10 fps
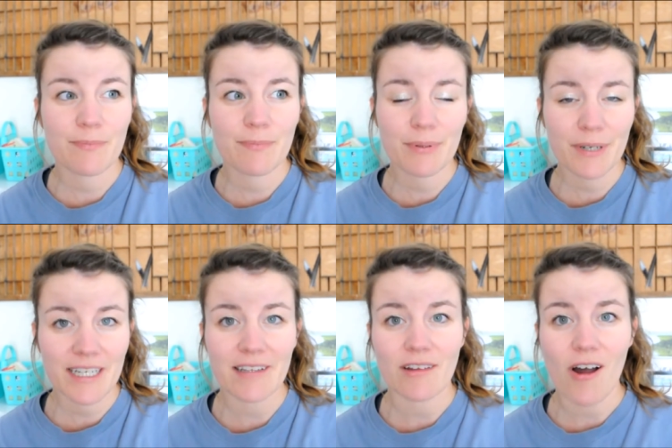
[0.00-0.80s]

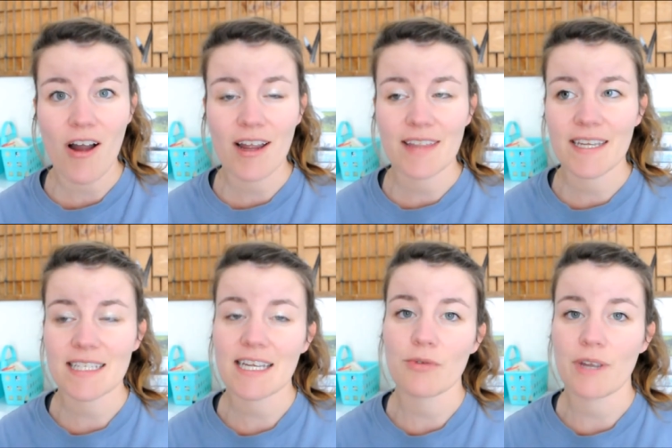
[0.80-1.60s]
pretty long. I think
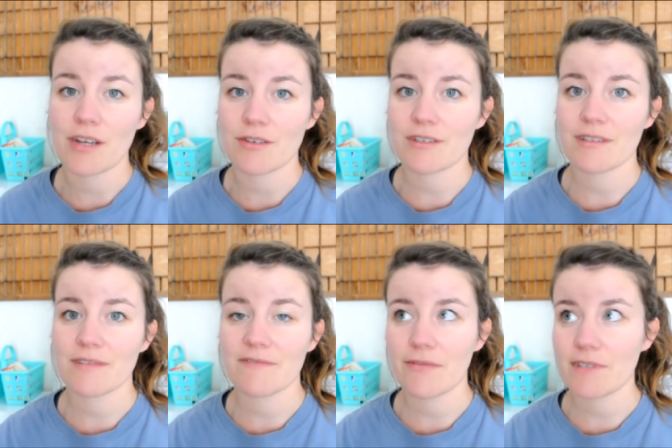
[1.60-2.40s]
it's like
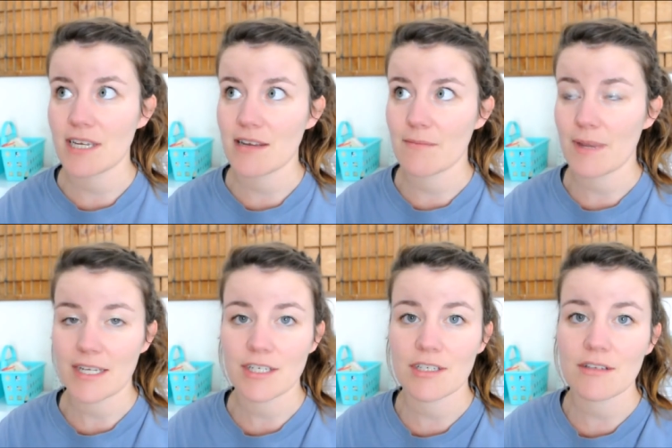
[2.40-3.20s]
315
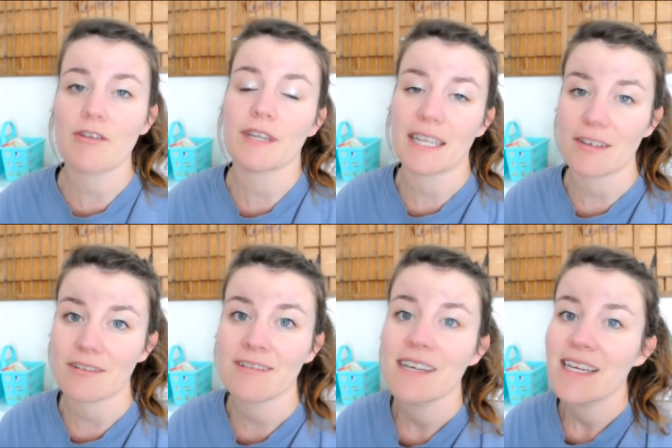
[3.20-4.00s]
pages on the
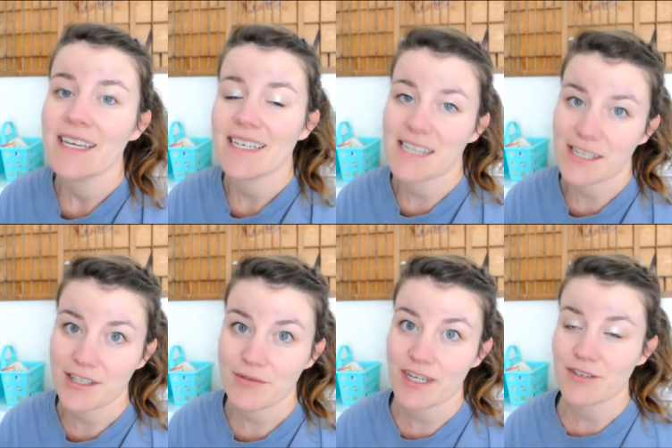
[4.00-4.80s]
Kindle. It says
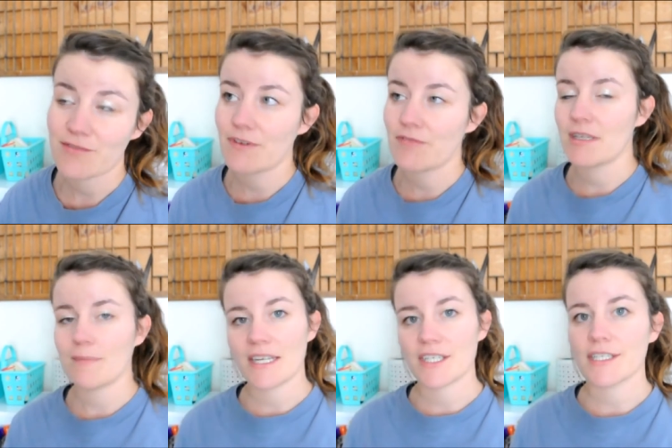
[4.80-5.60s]
315
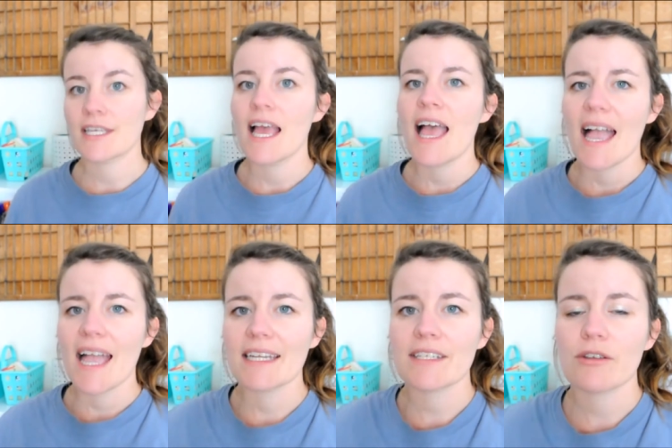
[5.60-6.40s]
pages,
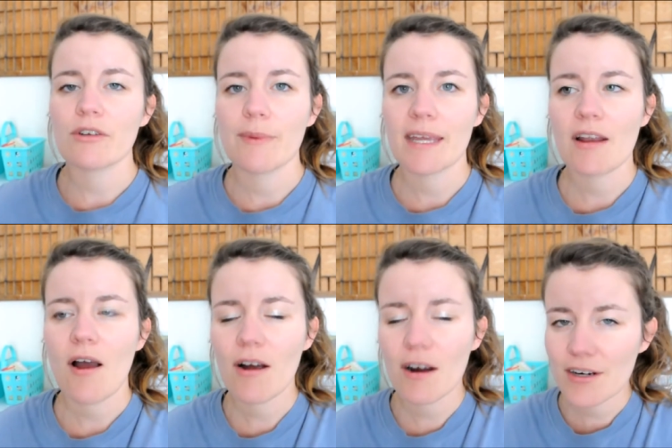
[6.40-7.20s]
and it's a little bit
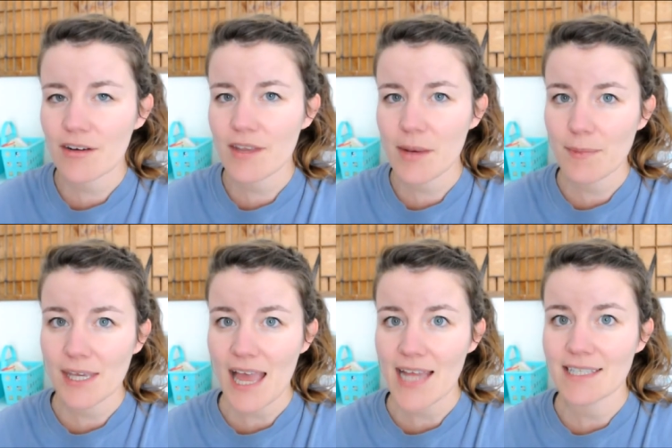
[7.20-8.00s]
harder than
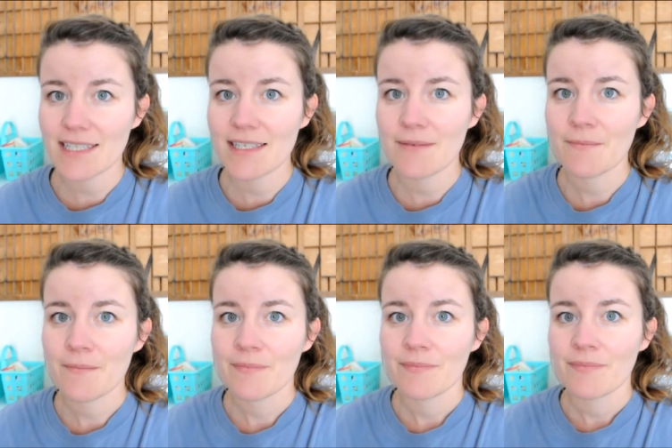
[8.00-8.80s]
me at
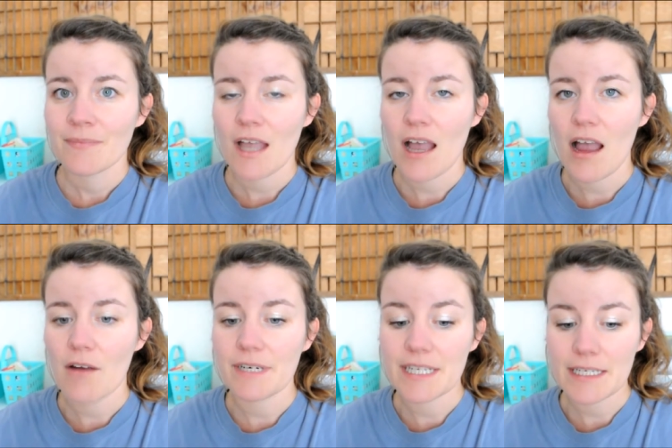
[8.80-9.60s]
uh,
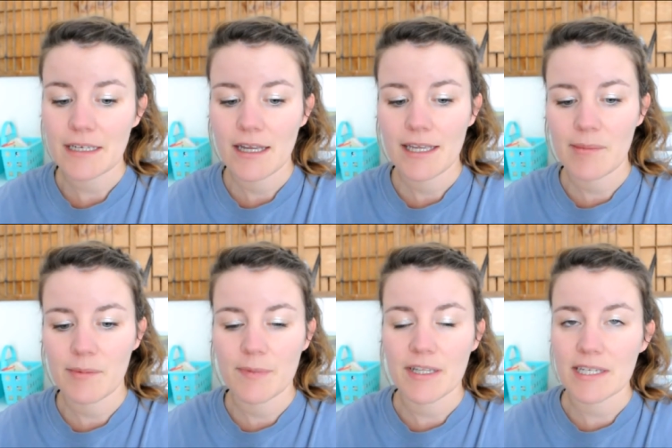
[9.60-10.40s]
reading
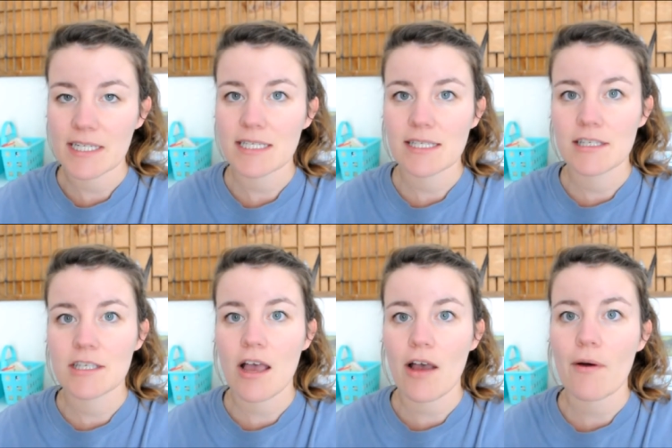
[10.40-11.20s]
capabilities.
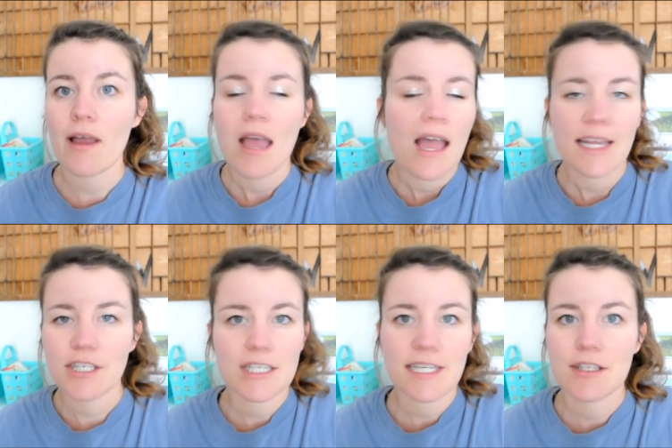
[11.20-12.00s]
So it's
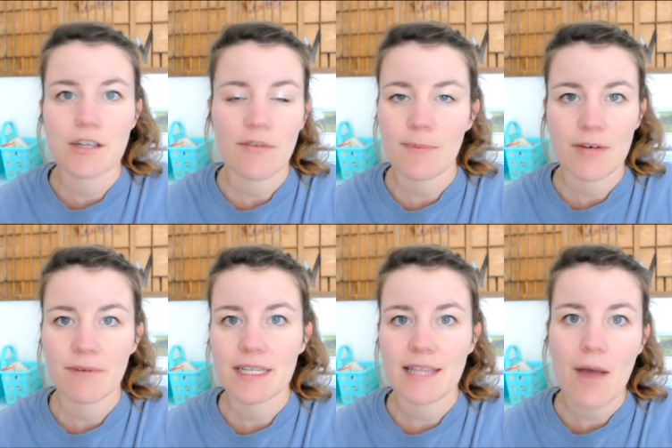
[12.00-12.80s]
just easier for me to
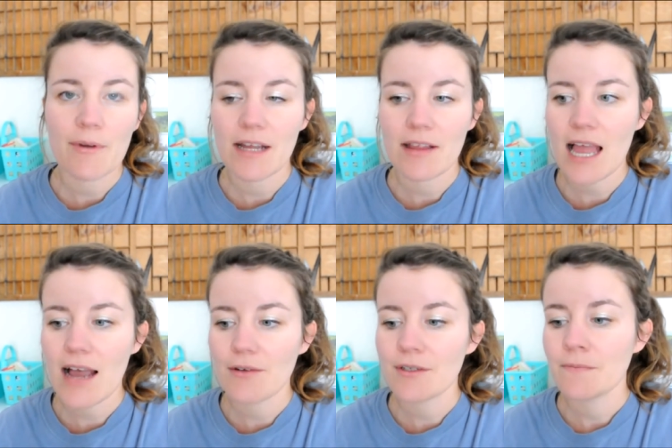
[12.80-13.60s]
read that one out
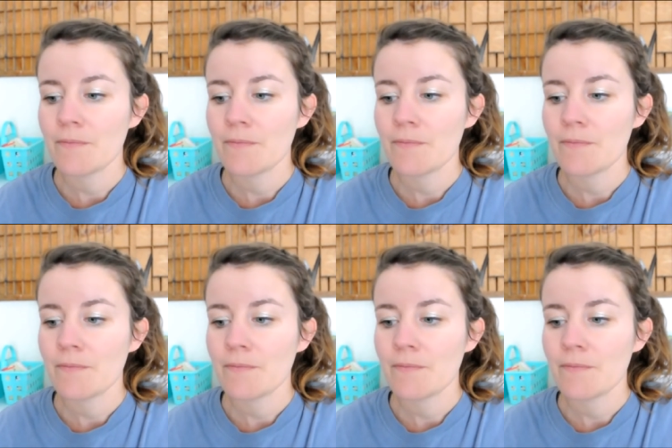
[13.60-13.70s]
loud.